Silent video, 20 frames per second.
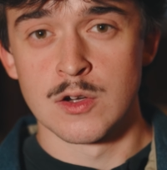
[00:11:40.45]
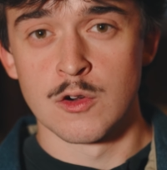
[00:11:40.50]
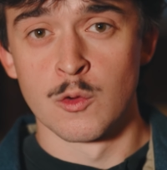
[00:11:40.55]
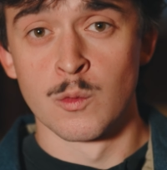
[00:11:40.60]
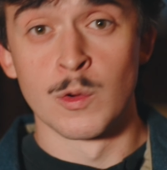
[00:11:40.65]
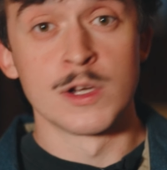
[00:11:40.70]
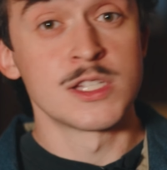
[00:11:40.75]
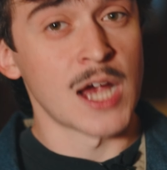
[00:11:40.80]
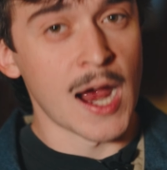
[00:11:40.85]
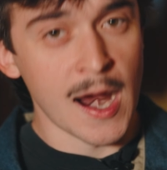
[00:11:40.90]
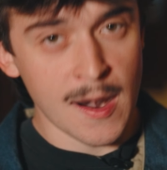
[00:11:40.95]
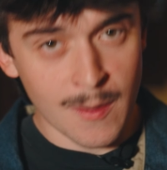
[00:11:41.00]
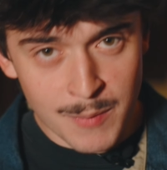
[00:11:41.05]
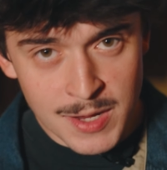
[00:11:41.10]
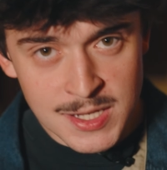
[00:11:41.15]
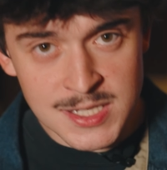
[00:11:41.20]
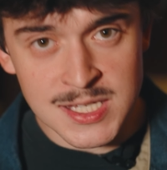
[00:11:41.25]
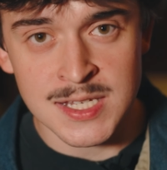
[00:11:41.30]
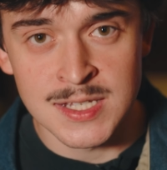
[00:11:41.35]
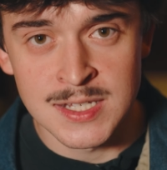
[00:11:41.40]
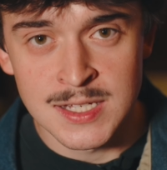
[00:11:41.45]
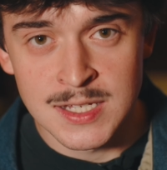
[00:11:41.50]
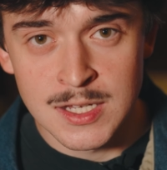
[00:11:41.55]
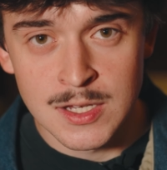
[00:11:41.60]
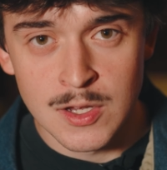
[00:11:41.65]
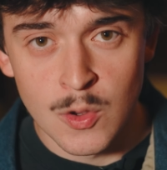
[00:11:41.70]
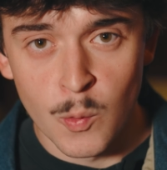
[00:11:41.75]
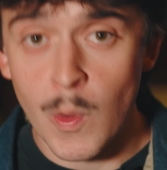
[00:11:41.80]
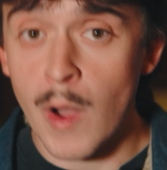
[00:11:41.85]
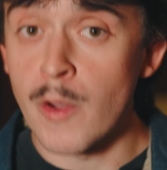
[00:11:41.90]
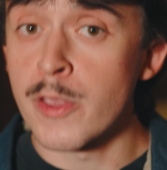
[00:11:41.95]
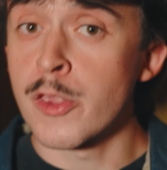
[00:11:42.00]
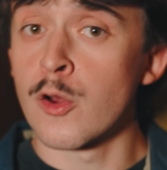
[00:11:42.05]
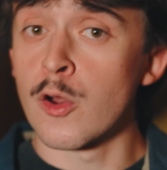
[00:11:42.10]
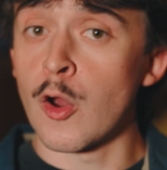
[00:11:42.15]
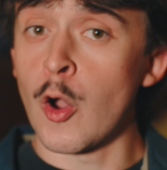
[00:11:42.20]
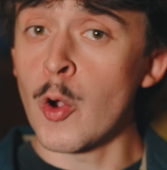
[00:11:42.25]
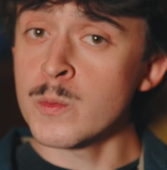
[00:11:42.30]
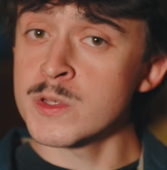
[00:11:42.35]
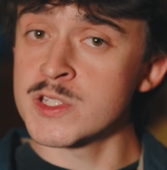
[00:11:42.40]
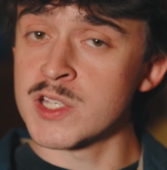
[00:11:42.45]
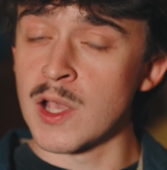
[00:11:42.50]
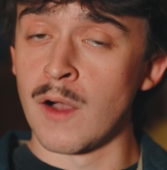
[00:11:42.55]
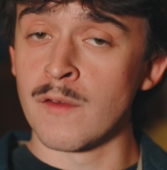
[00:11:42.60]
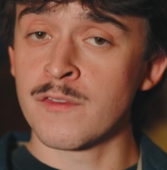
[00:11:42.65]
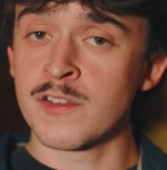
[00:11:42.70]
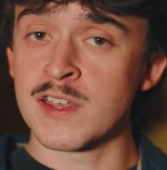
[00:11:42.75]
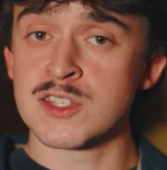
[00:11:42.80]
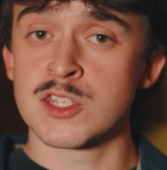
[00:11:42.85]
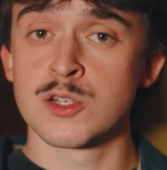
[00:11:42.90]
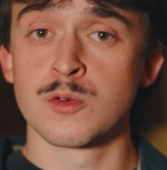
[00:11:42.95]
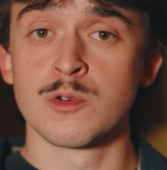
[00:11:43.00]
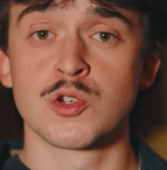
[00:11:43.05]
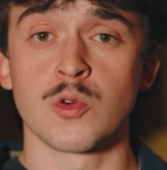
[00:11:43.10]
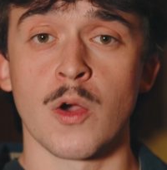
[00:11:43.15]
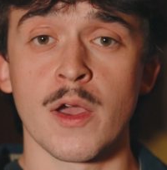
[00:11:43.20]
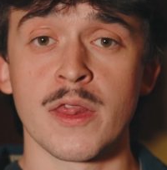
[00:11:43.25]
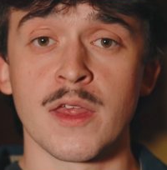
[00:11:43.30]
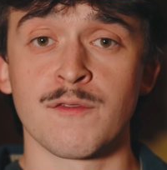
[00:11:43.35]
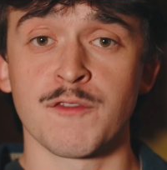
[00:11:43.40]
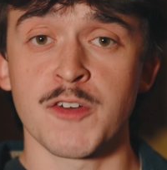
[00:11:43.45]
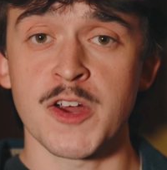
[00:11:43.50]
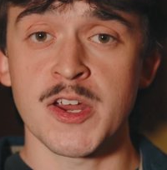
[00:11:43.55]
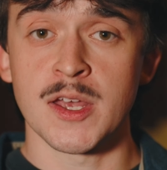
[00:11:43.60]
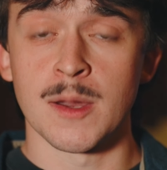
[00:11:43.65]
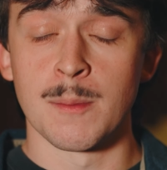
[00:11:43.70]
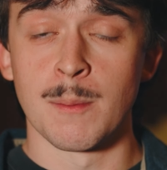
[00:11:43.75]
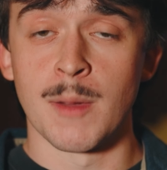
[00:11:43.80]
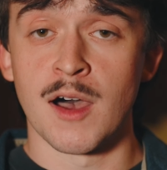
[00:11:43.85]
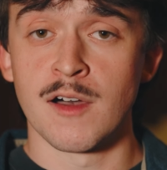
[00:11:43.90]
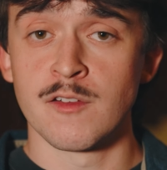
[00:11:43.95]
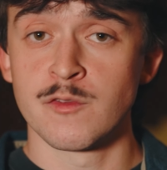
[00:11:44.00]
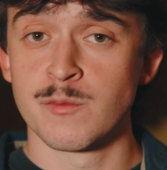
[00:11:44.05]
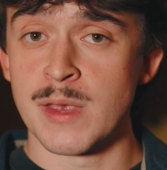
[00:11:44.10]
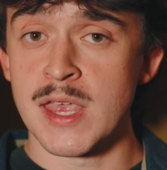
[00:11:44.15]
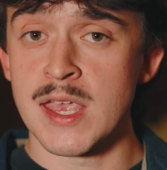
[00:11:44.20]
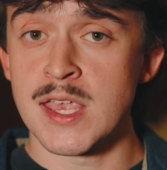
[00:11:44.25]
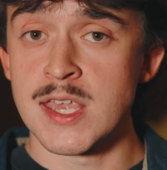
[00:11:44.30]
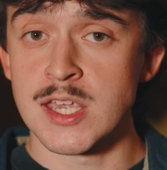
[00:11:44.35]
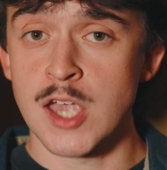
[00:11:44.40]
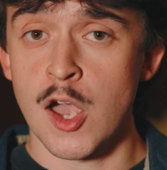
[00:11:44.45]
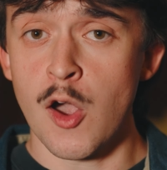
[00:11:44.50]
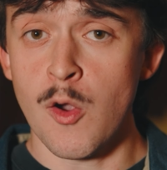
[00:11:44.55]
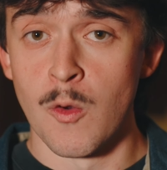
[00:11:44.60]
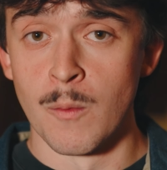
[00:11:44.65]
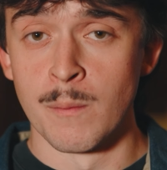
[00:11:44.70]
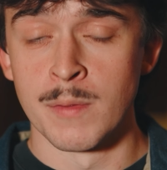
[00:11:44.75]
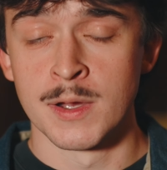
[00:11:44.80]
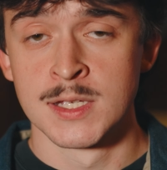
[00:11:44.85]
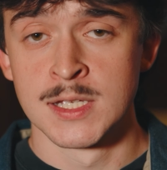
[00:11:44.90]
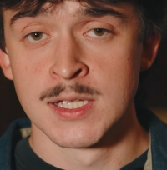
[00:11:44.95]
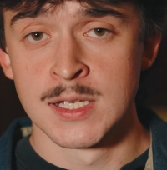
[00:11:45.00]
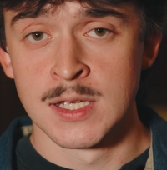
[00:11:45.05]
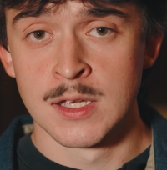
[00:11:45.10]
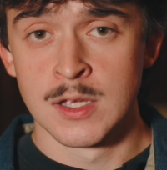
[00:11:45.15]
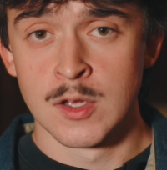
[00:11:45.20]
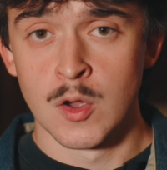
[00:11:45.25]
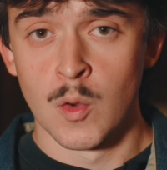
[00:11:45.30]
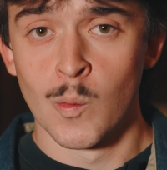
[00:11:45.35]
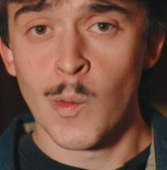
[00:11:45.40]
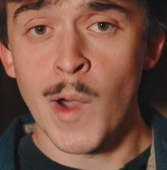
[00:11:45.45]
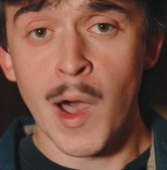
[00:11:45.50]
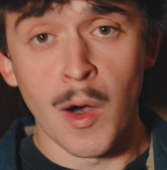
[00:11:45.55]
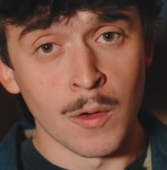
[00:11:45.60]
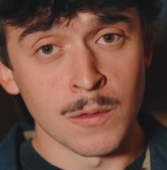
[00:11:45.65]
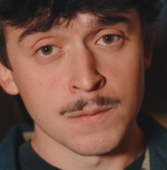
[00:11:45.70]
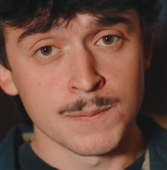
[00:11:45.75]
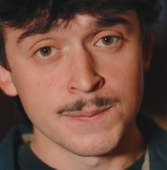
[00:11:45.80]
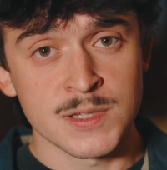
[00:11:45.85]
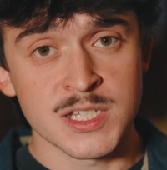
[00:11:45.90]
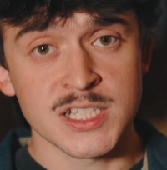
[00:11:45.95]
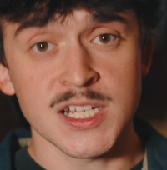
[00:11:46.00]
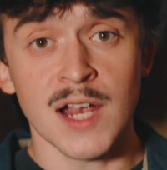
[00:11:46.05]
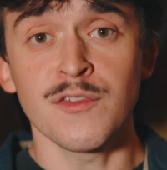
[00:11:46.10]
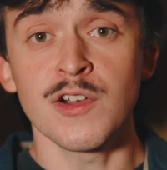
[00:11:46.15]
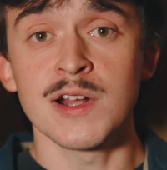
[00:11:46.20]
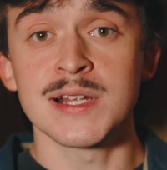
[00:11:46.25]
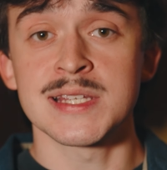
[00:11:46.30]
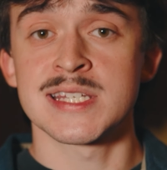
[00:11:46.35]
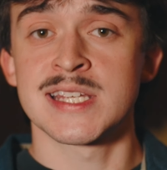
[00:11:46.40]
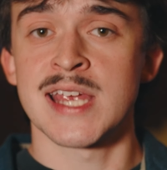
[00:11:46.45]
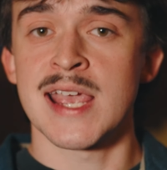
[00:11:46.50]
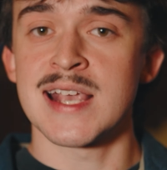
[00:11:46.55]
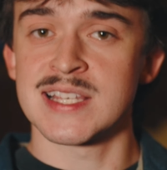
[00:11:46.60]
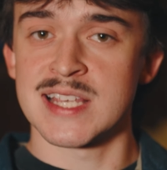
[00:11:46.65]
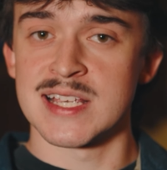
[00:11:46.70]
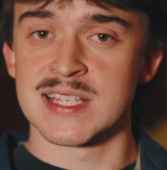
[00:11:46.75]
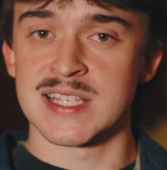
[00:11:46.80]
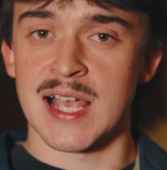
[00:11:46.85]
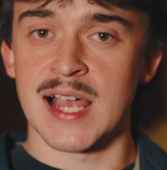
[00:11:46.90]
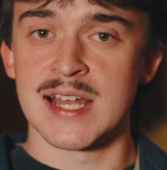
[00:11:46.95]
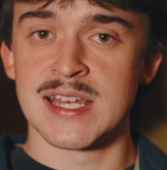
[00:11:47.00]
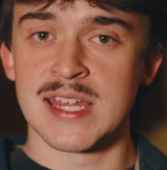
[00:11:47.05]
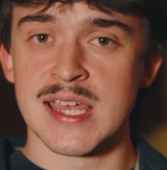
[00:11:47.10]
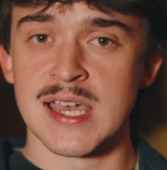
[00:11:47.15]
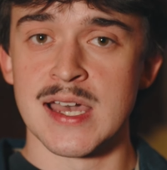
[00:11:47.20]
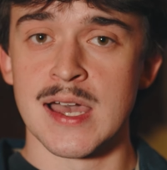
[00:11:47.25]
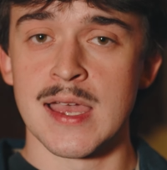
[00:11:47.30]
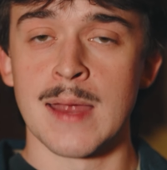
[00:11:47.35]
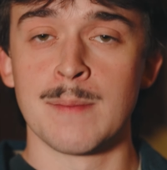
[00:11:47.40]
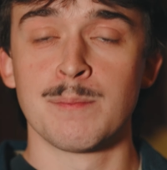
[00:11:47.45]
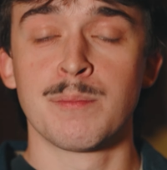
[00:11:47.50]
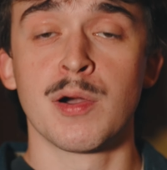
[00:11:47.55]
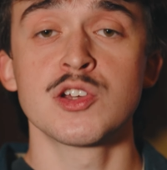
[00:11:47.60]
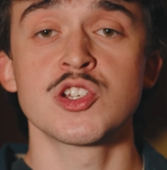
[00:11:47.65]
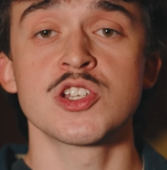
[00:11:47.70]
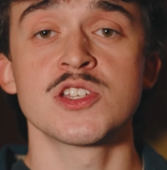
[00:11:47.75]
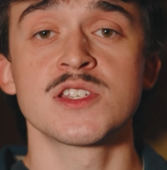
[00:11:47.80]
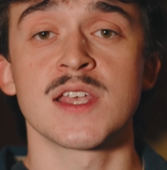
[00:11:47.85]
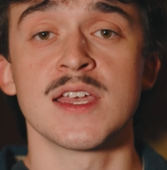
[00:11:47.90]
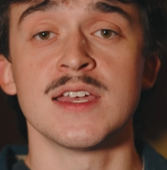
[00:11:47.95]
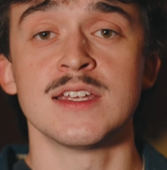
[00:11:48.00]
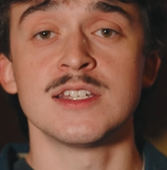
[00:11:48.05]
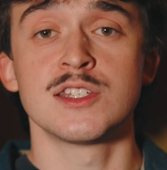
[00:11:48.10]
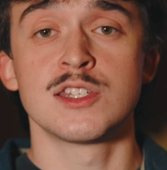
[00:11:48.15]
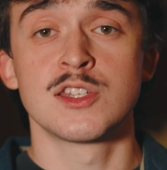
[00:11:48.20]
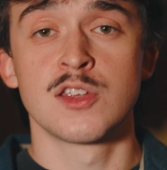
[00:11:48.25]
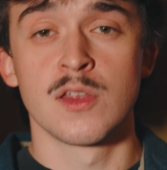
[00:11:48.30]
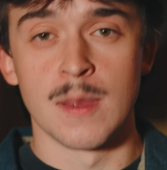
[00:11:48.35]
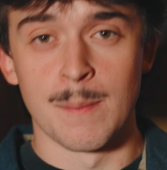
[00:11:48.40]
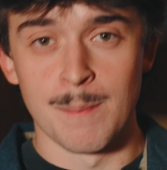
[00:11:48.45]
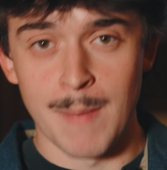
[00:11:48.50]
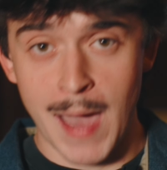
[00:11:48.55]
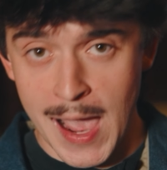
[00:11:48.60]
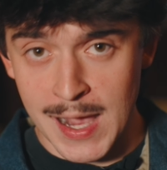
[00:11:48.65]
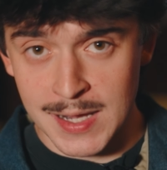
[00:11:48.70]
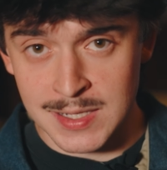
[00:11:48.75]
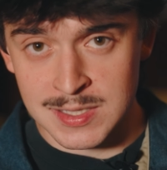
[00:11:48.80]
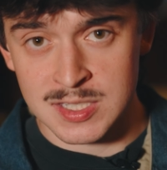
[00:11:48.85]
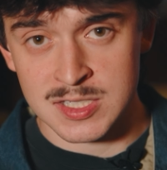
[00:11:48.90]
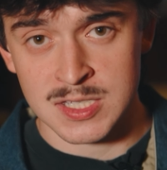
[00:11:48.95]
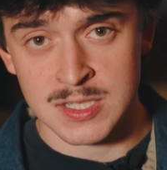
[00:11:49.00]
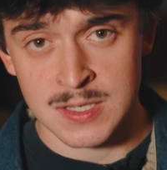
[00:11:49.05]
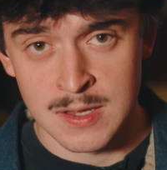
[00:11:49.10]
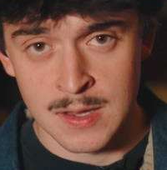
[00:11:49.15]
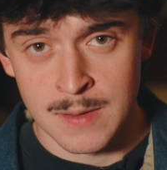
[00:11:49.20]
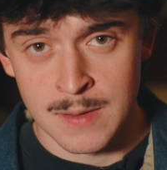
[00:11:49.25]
retirement, while your home self gets to enjoy the freedom of being home. Well, Severance takes this idea and pushes it to the max.